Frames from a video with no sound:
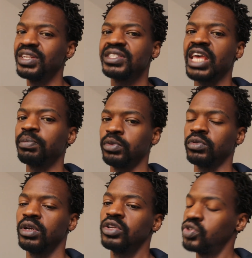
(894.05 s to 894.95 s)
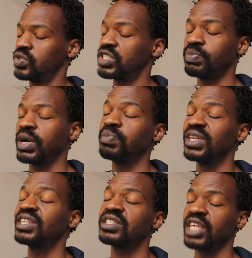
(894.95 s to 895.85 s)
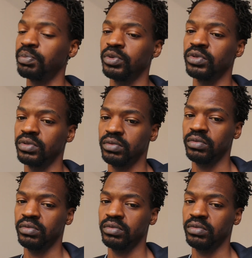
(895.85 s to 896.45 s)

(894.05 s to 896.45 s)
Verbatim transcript: discipled. Church is about being discipled.